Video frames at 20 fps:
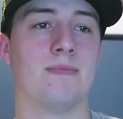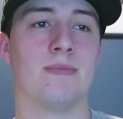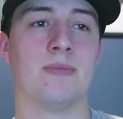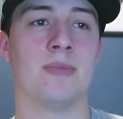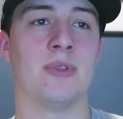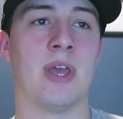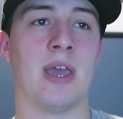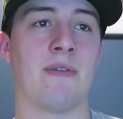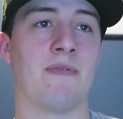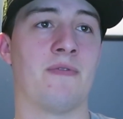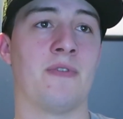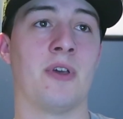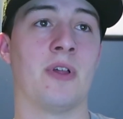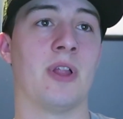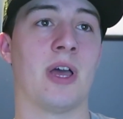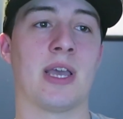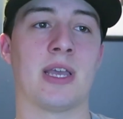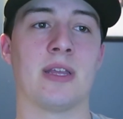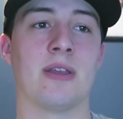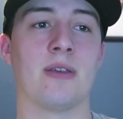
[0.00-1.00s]
they feel
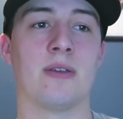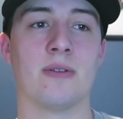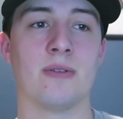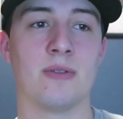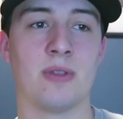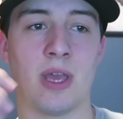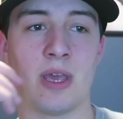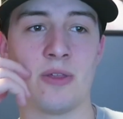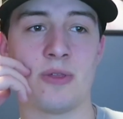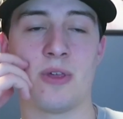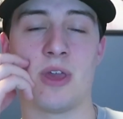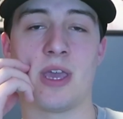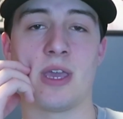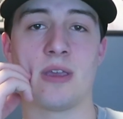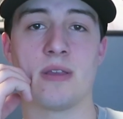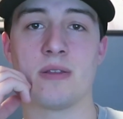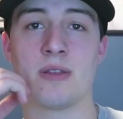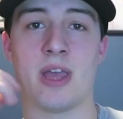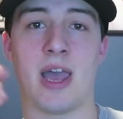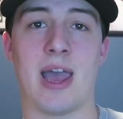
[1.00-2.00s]
like they
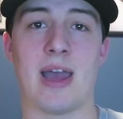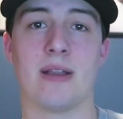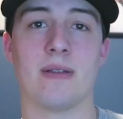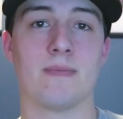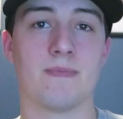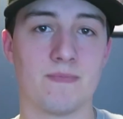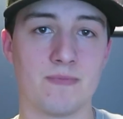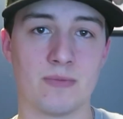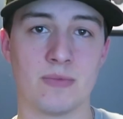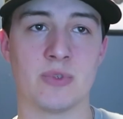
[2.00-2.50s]
think that